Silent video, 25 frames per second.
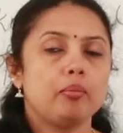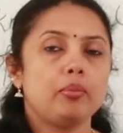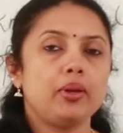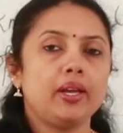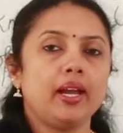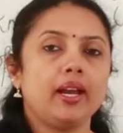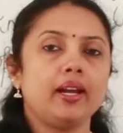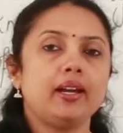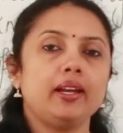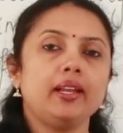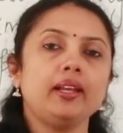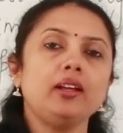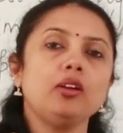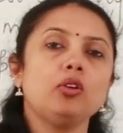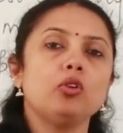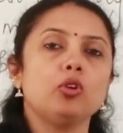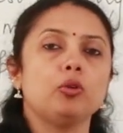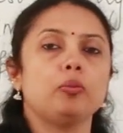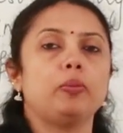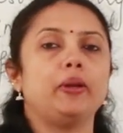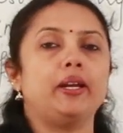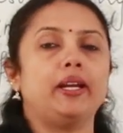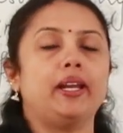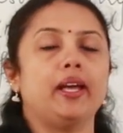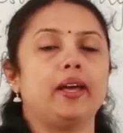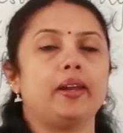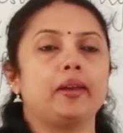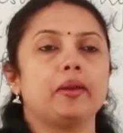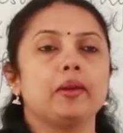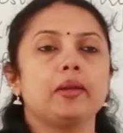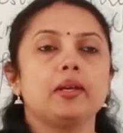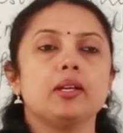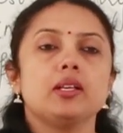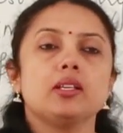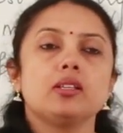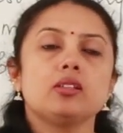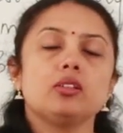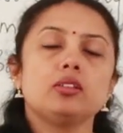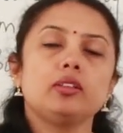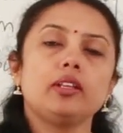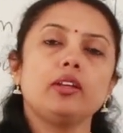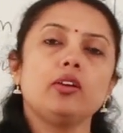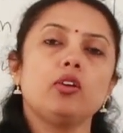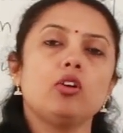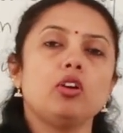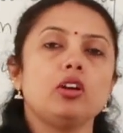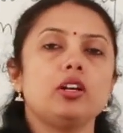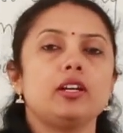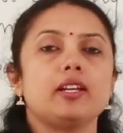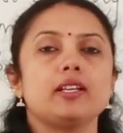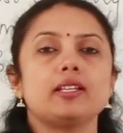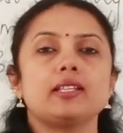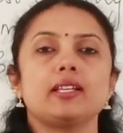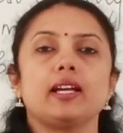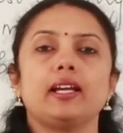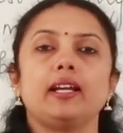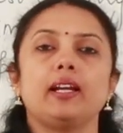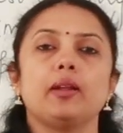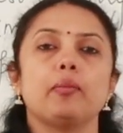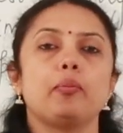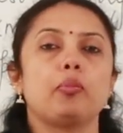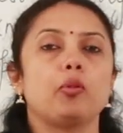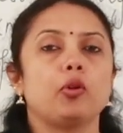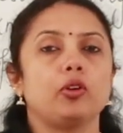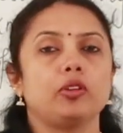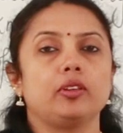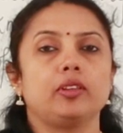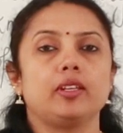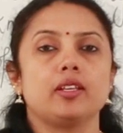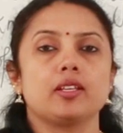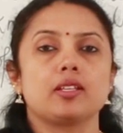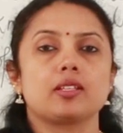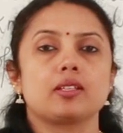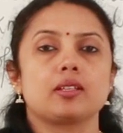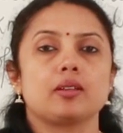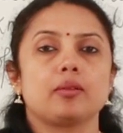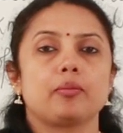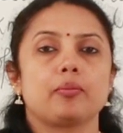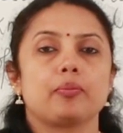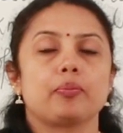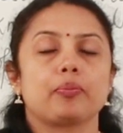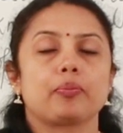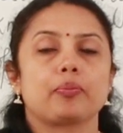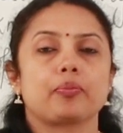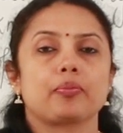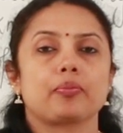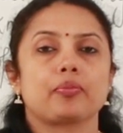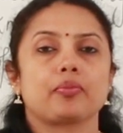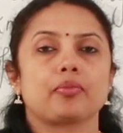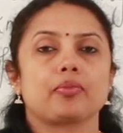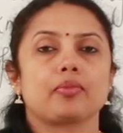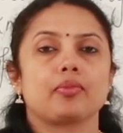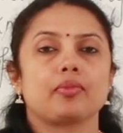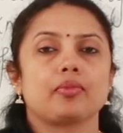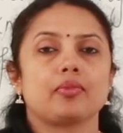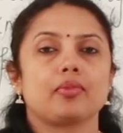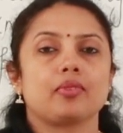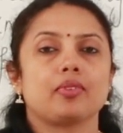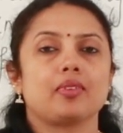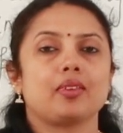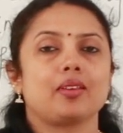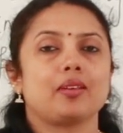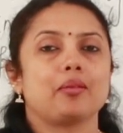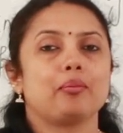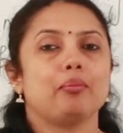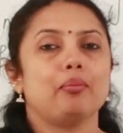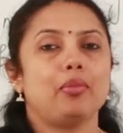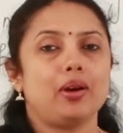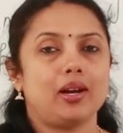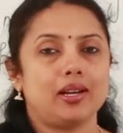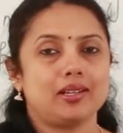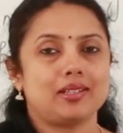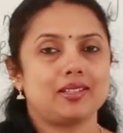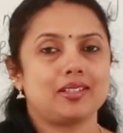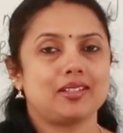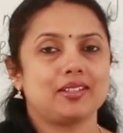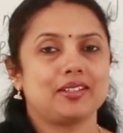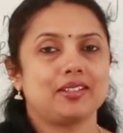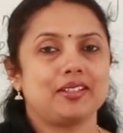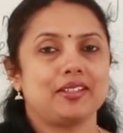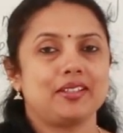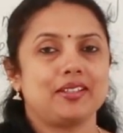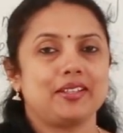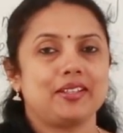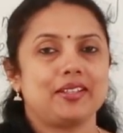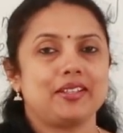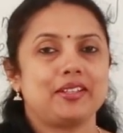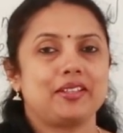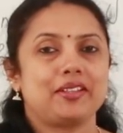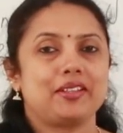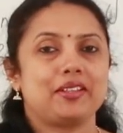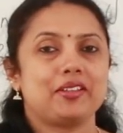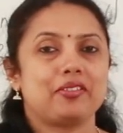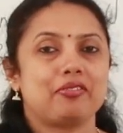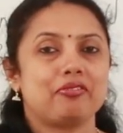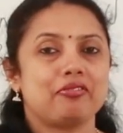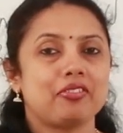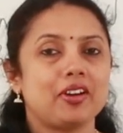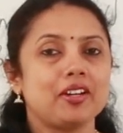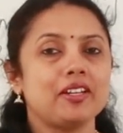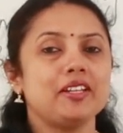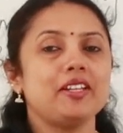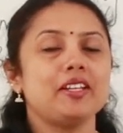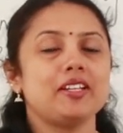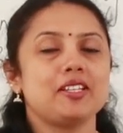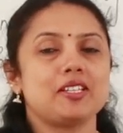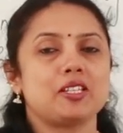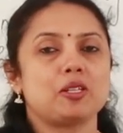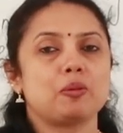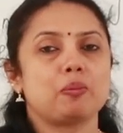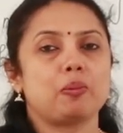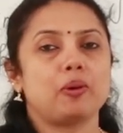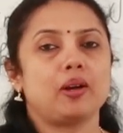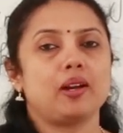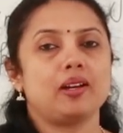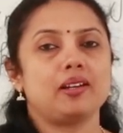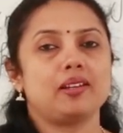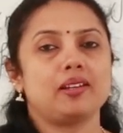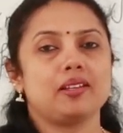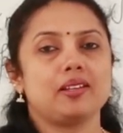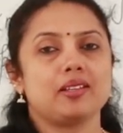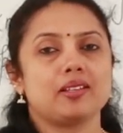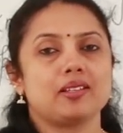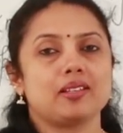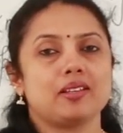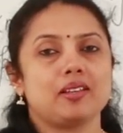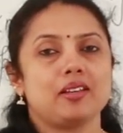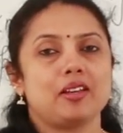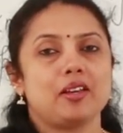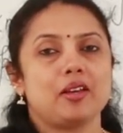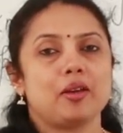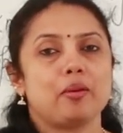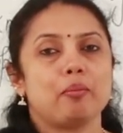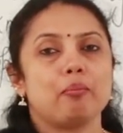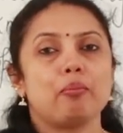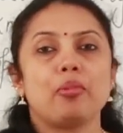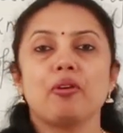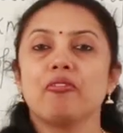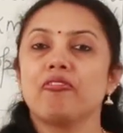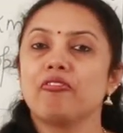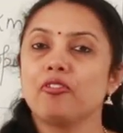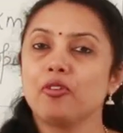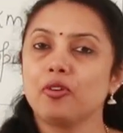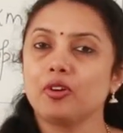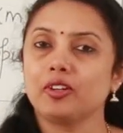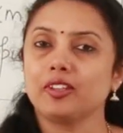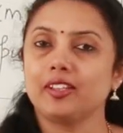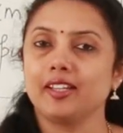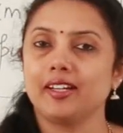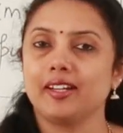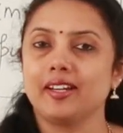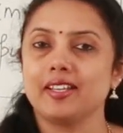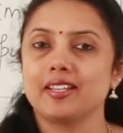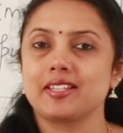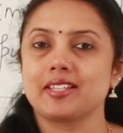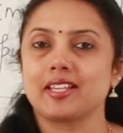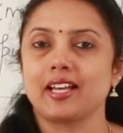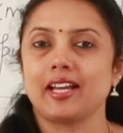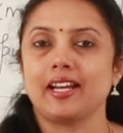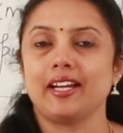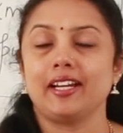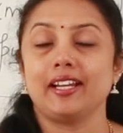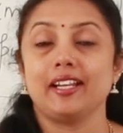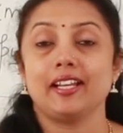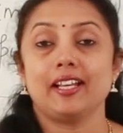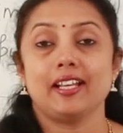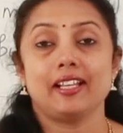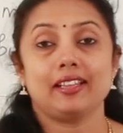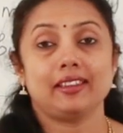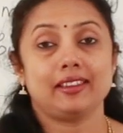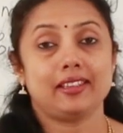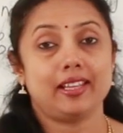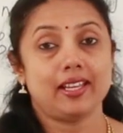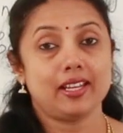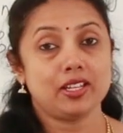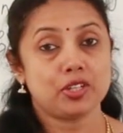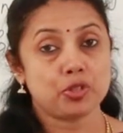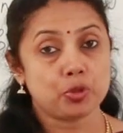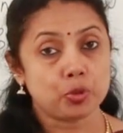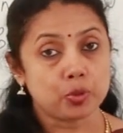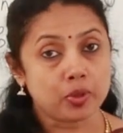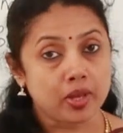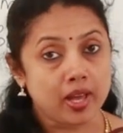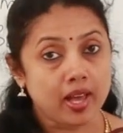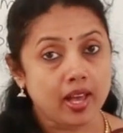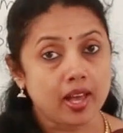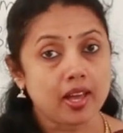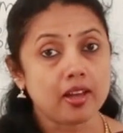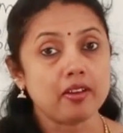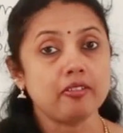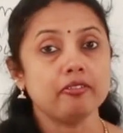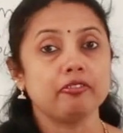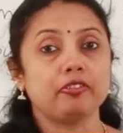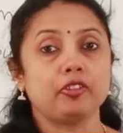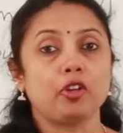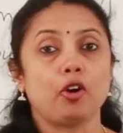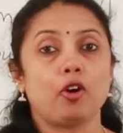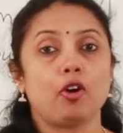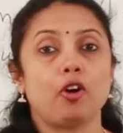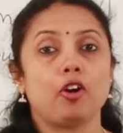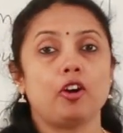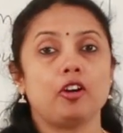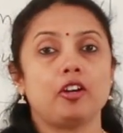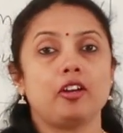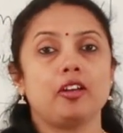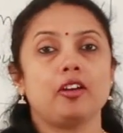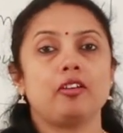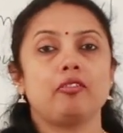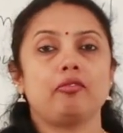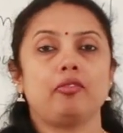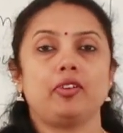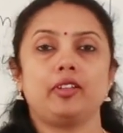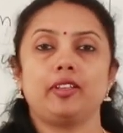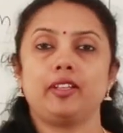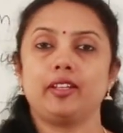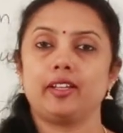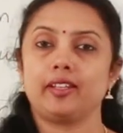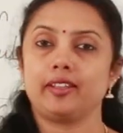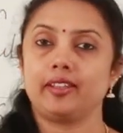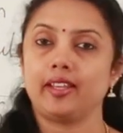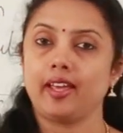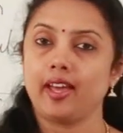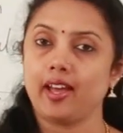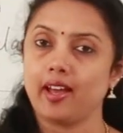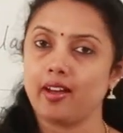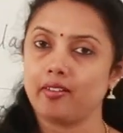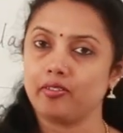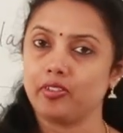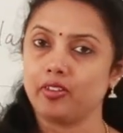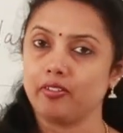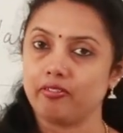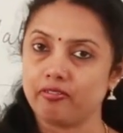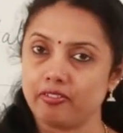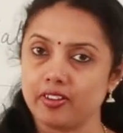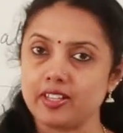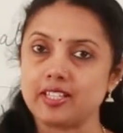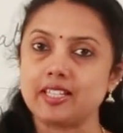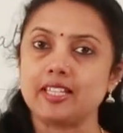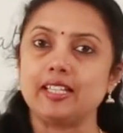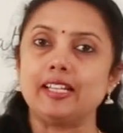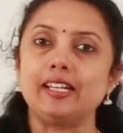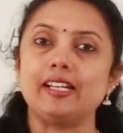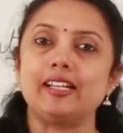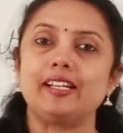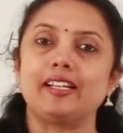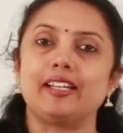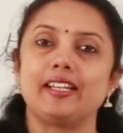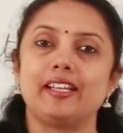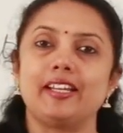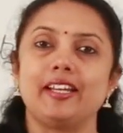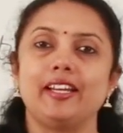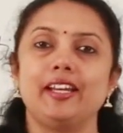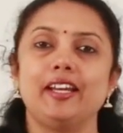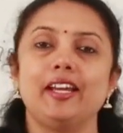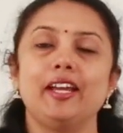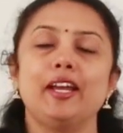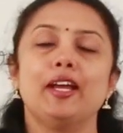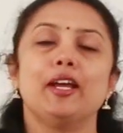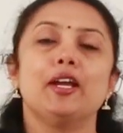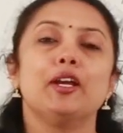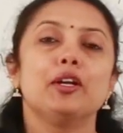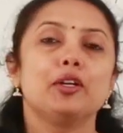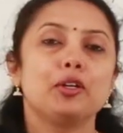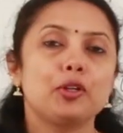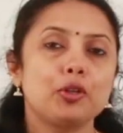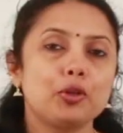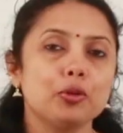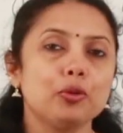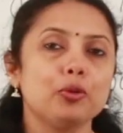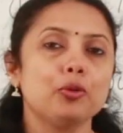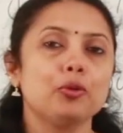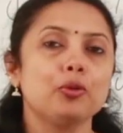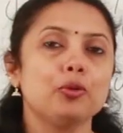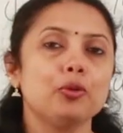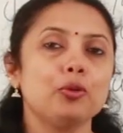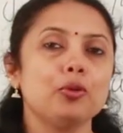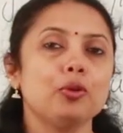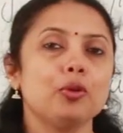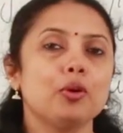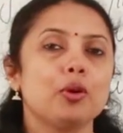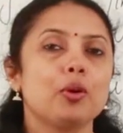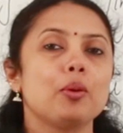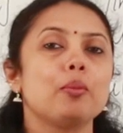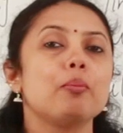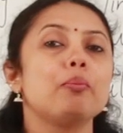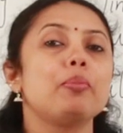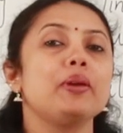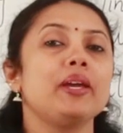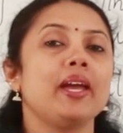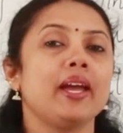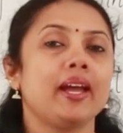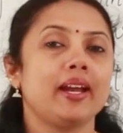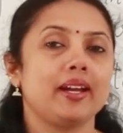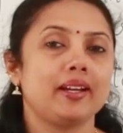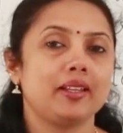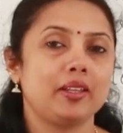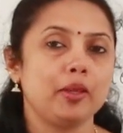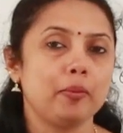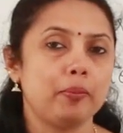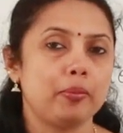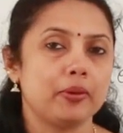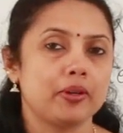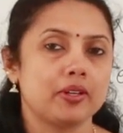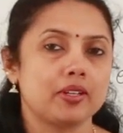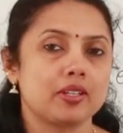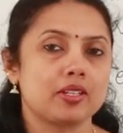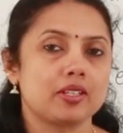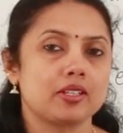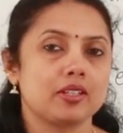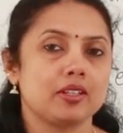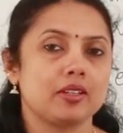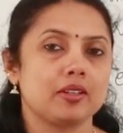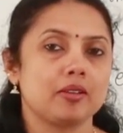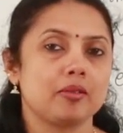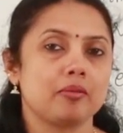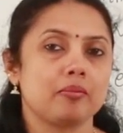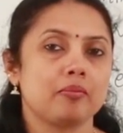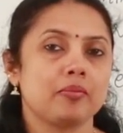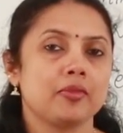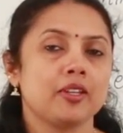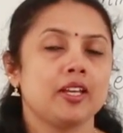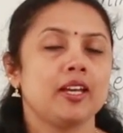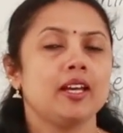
Beheading could be done. So they all decide upon this. But the funniest part is before they decide, they should have thought whether they have the facility to behead the person.